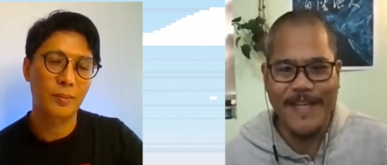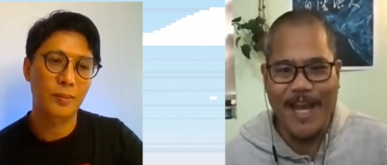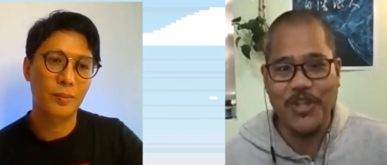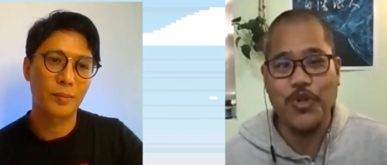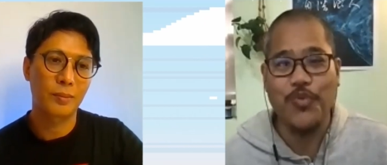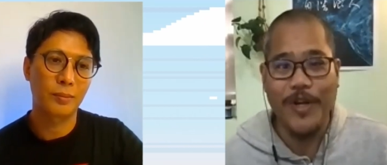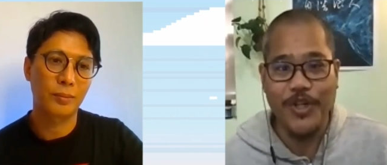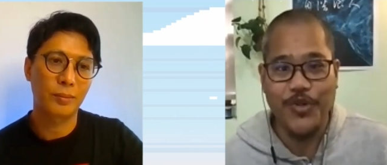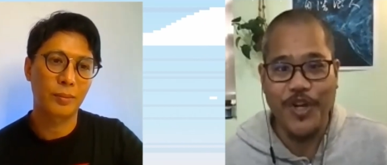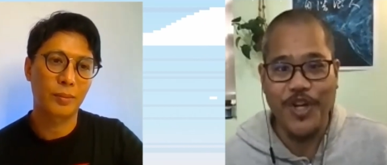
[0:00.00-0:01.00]
Speaker 1: the household
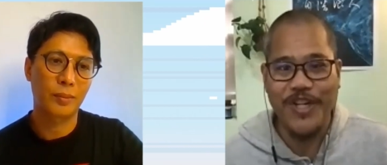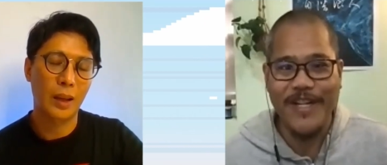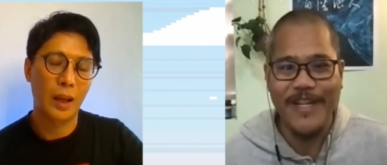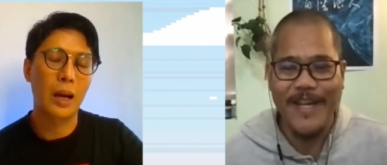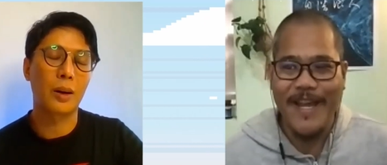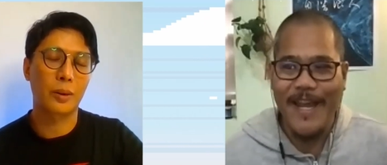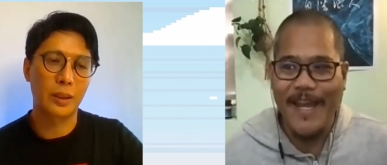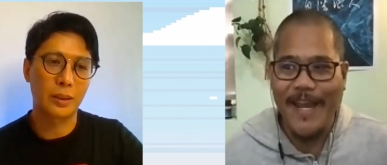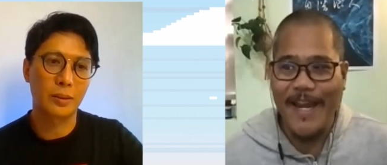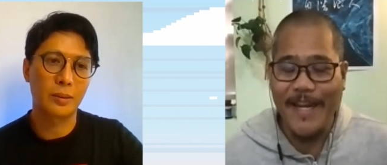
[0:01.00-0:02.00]
registration, oh. and